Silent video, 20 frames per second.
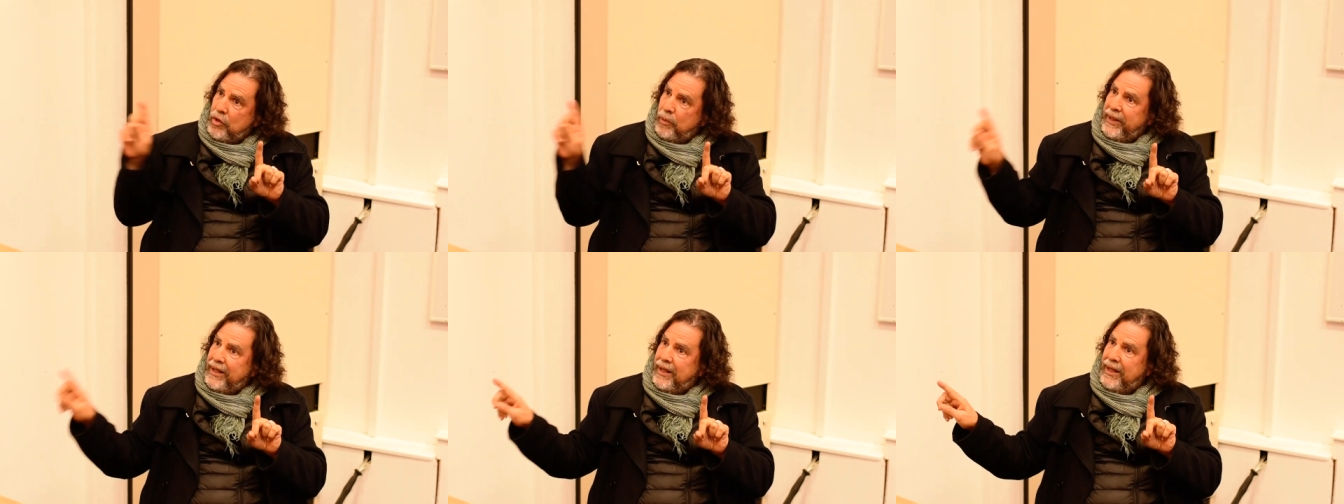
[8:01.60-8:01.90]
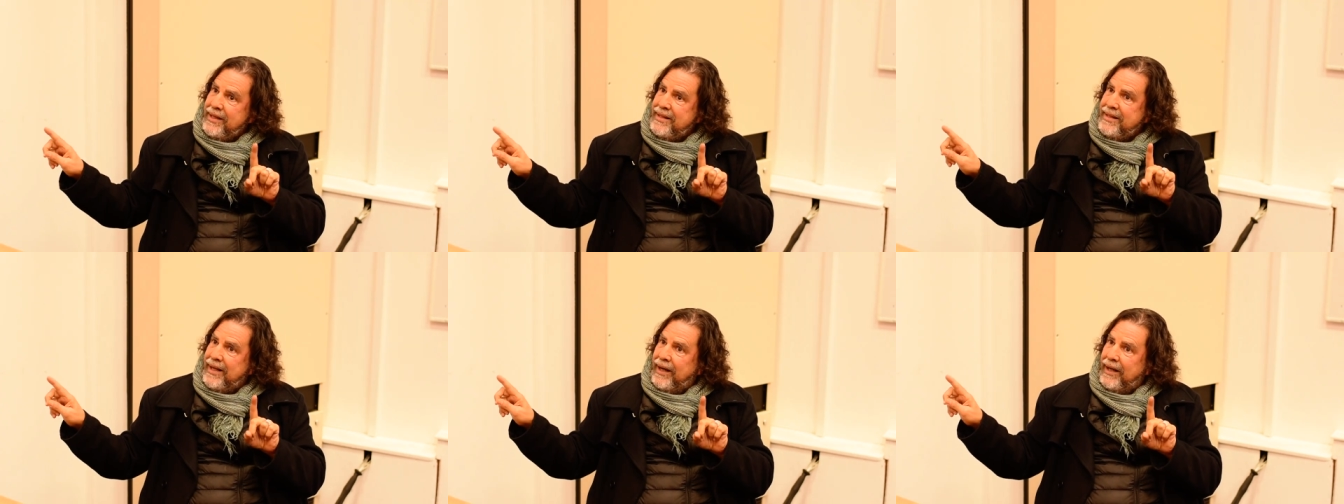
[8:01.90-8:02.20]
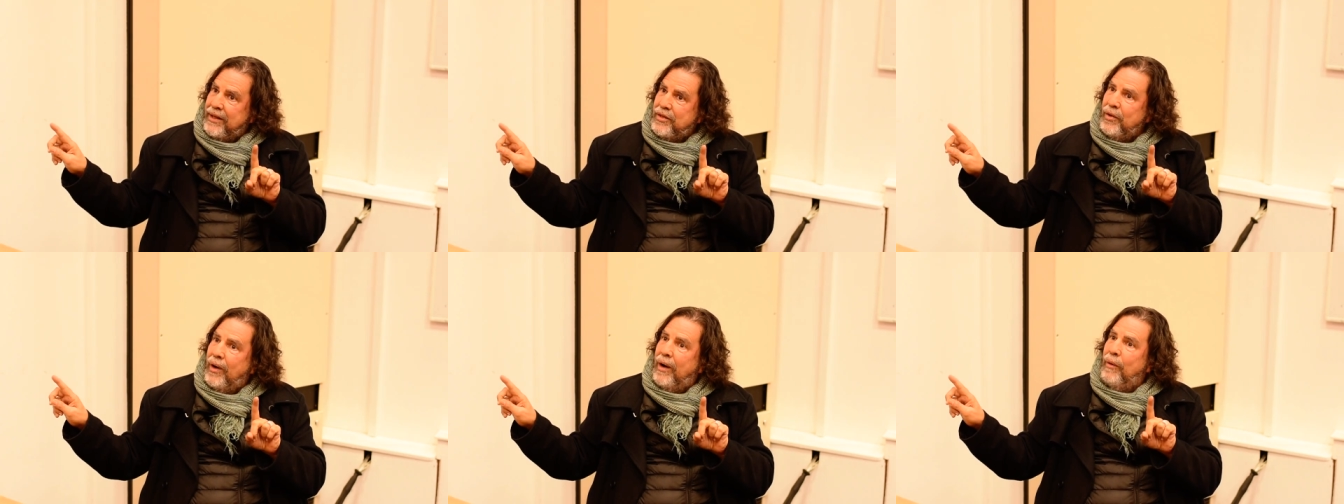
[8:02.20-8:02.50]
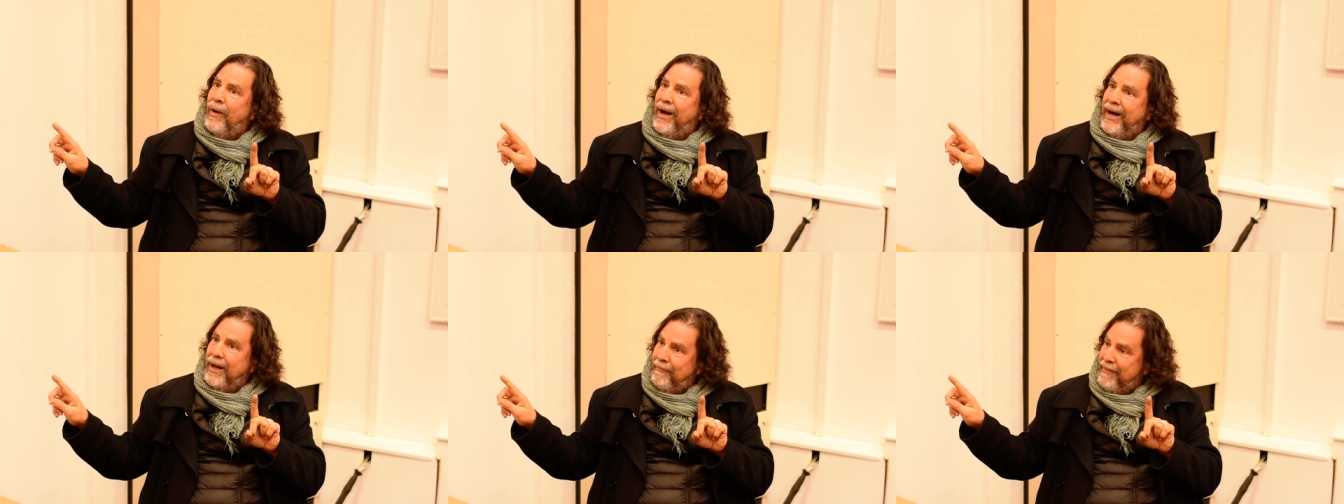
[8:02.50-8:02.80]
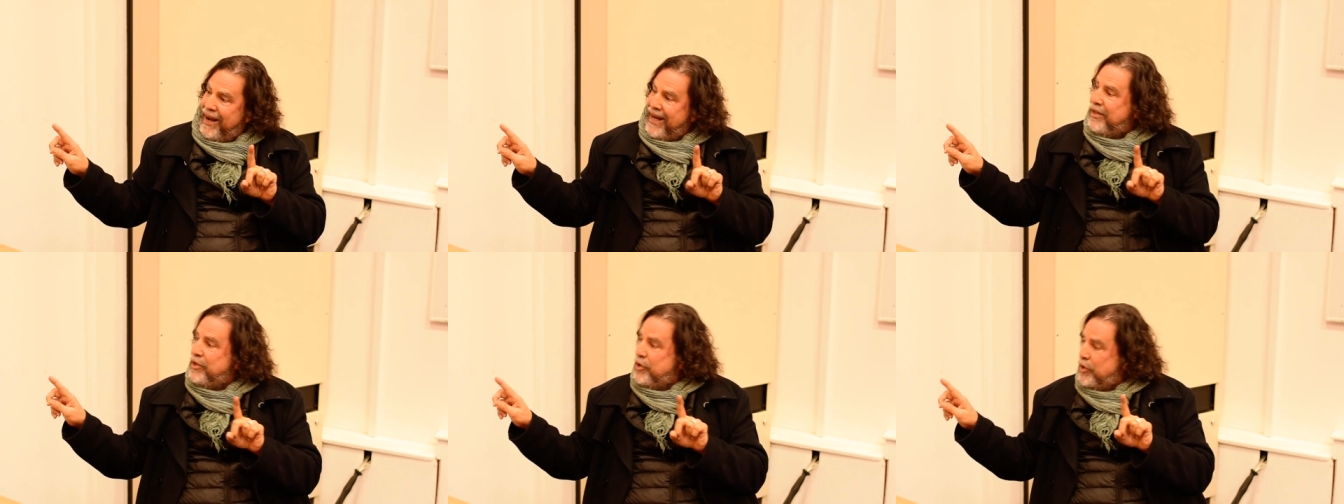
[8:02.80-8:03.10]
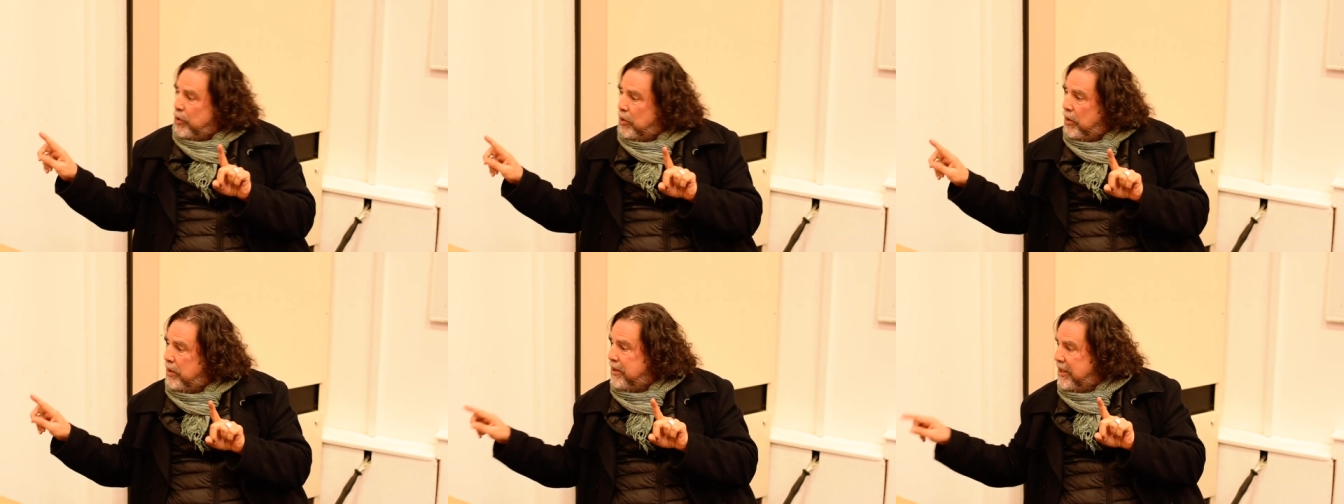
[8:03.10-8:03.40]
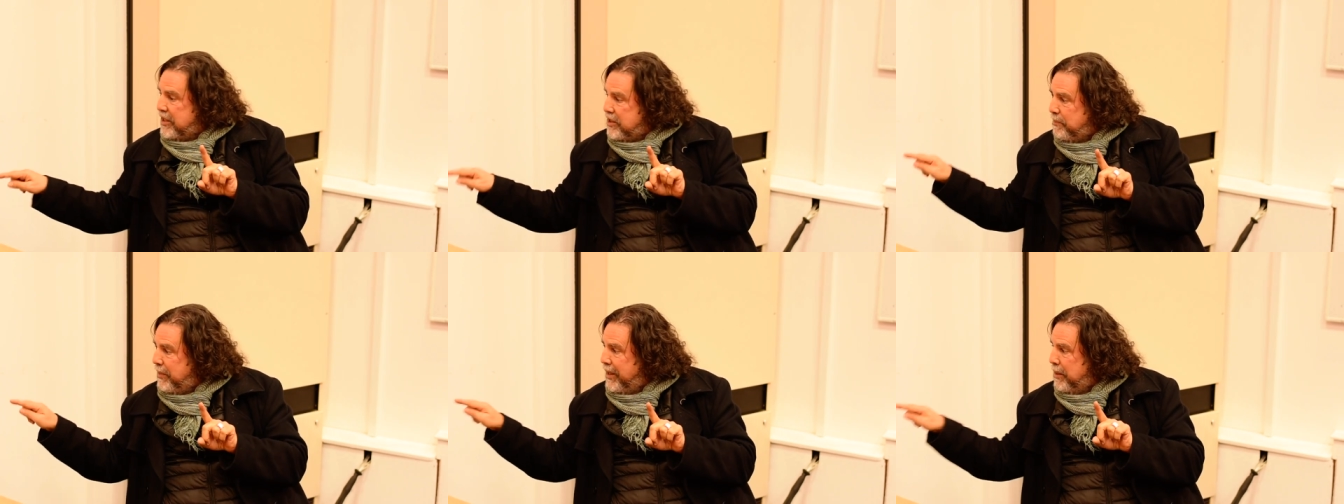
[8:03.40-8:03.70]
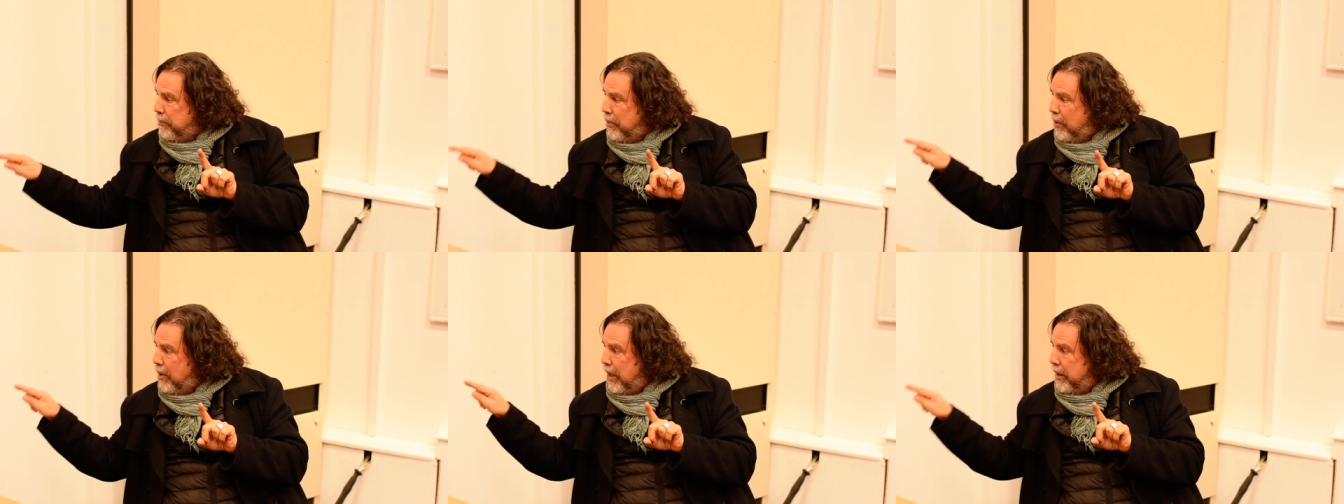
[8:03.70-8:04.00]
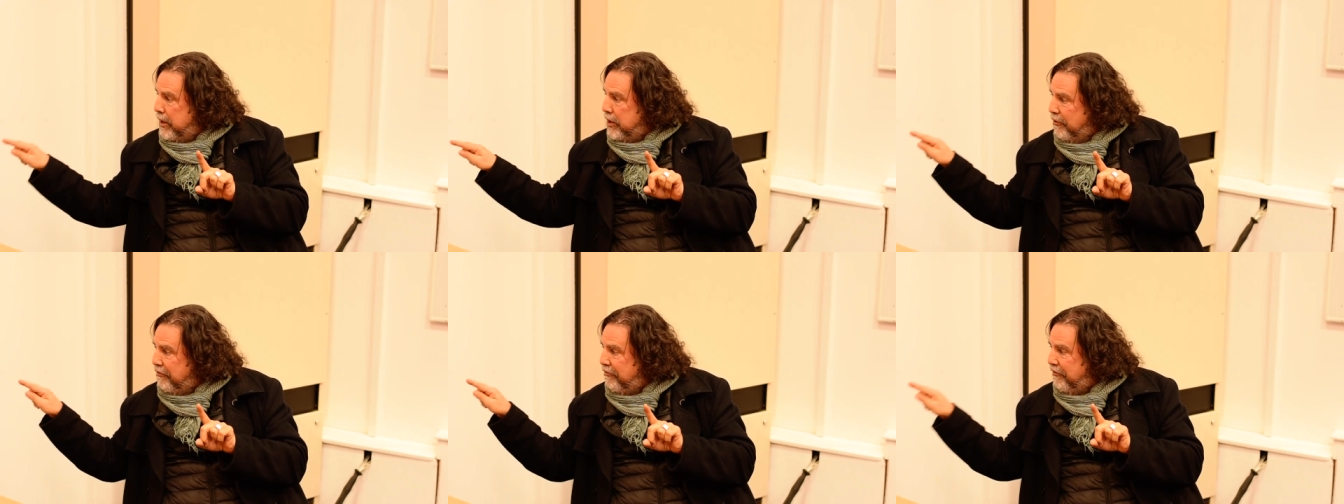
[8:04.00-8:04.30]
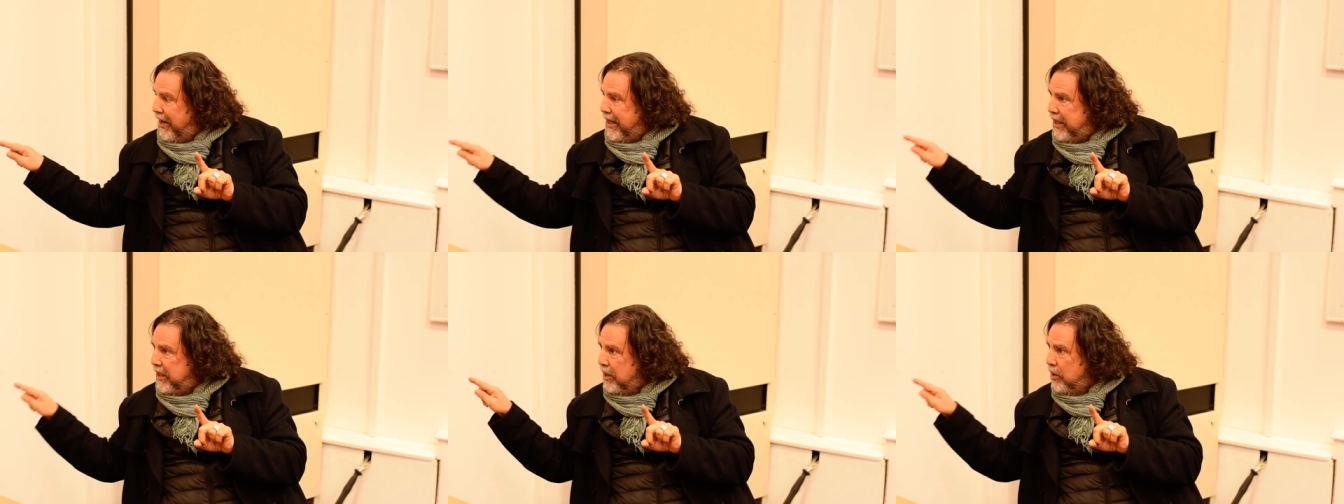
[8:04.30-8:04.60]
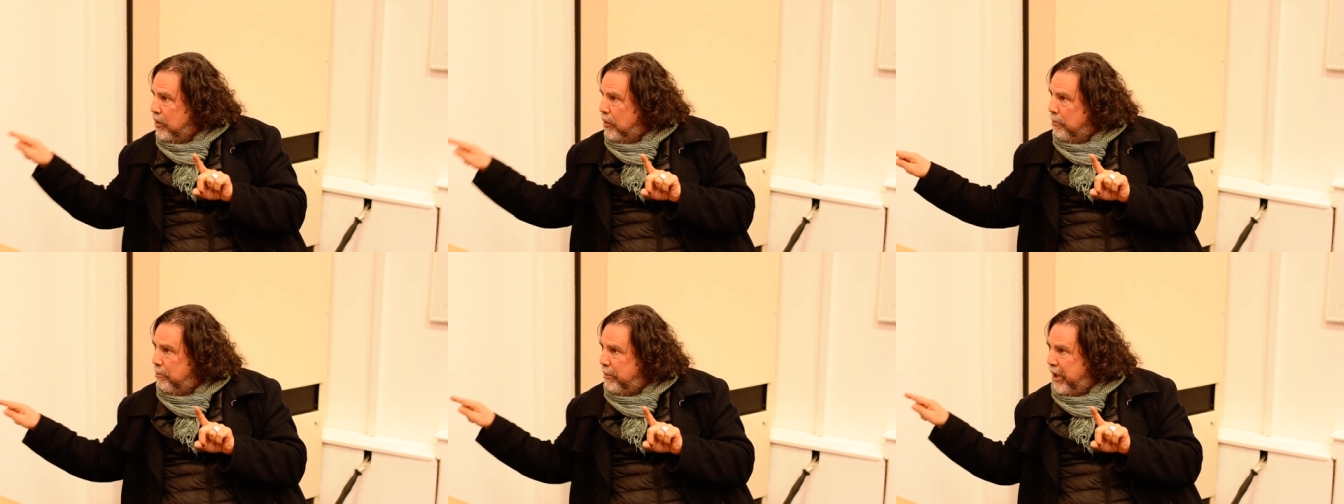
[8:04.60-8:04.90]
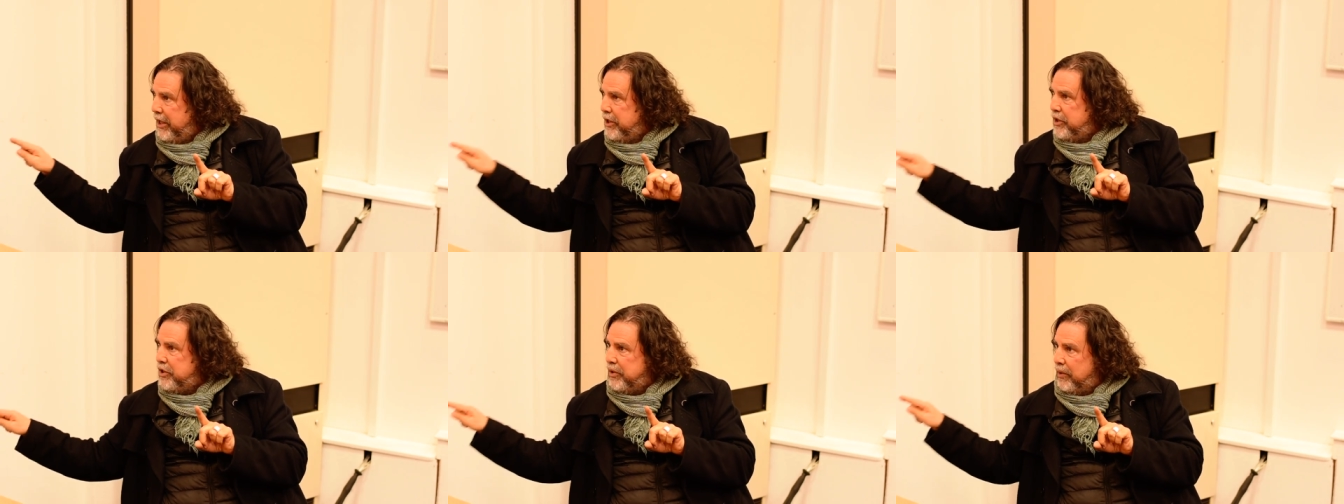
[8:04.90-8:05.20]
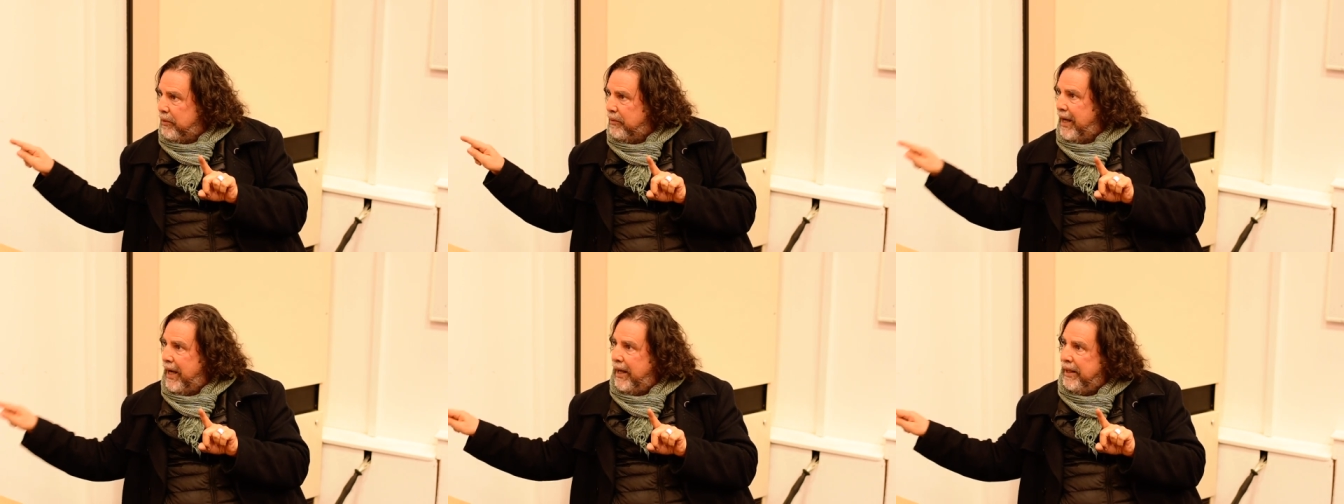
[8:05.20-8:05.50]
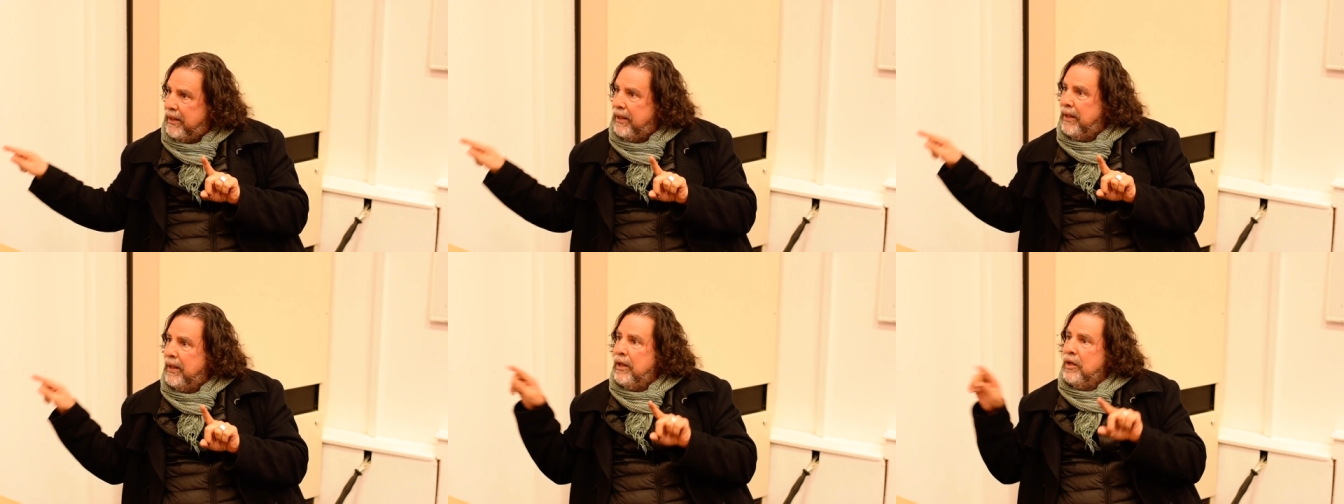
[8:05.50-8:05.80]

to be Christian. So I want to make sure these people are not faking conversion, right?